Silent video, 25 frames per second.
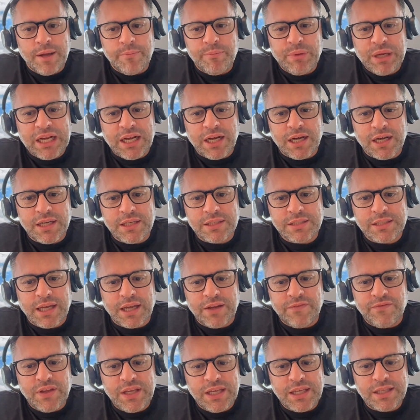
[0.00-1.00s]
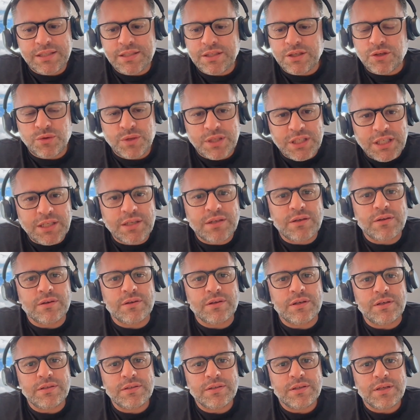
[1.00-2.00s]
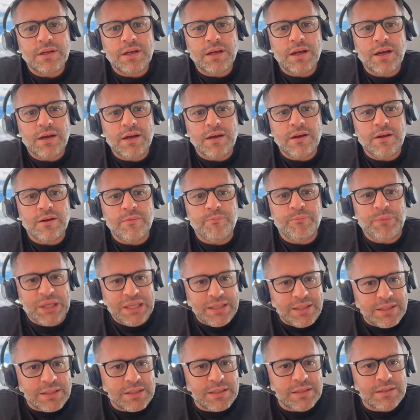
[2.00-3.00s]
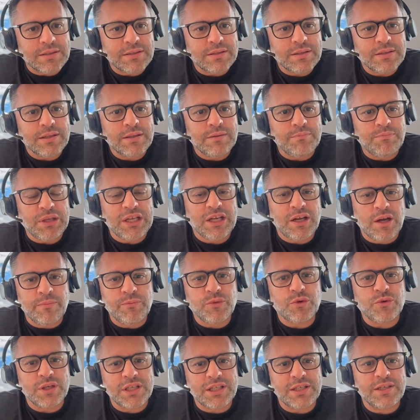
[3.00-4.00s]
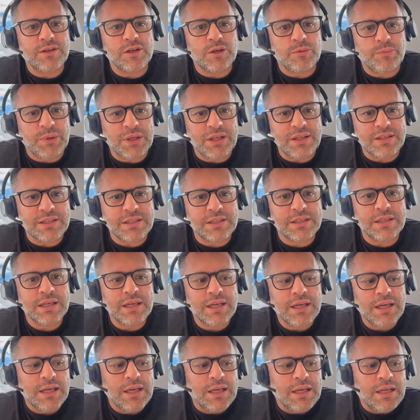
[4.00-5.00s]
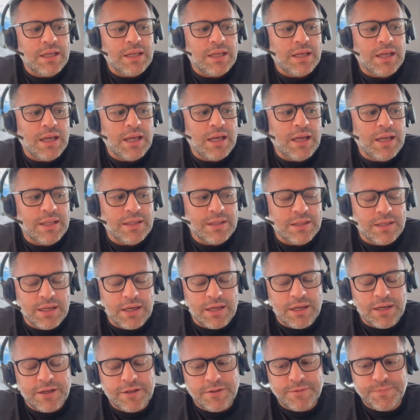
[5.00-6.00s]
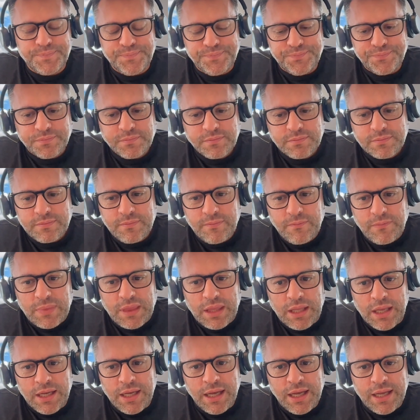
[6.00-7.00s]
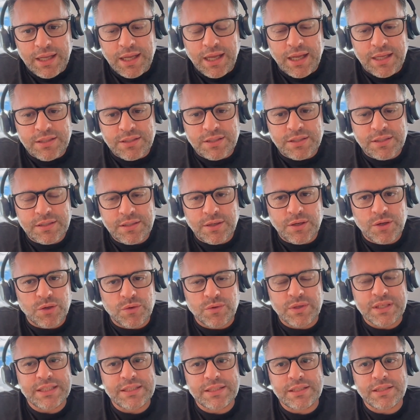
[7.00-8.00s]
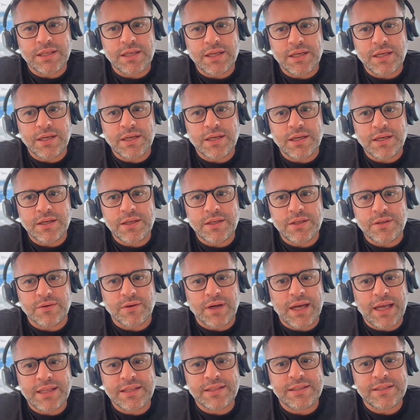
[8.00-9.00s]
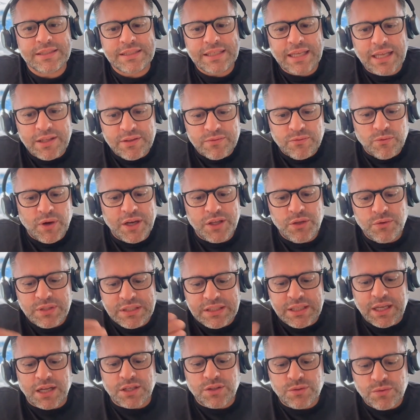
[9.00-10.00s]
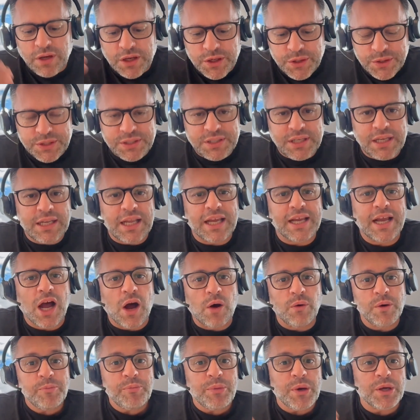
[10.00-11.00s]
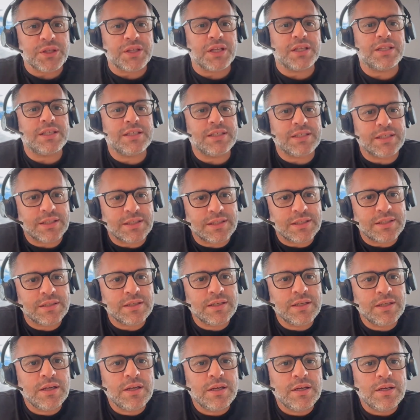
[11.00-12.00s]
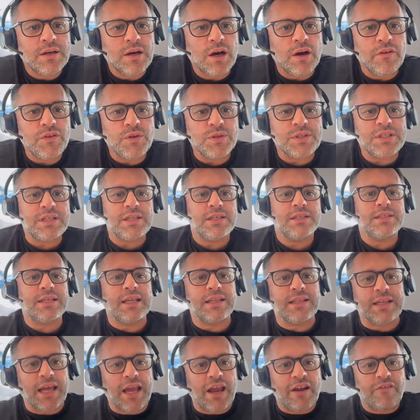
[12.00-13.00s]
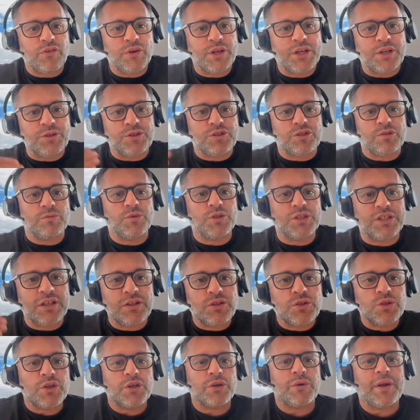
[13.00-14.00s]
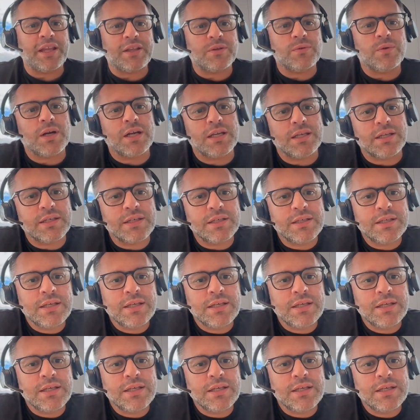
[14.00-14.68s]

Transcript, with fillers: because I think it's critical, uh, a piece, become critical piece. And, um, and so it's, uh, you know, and then when you start to understand like how important is it, obviously then every customers need to create one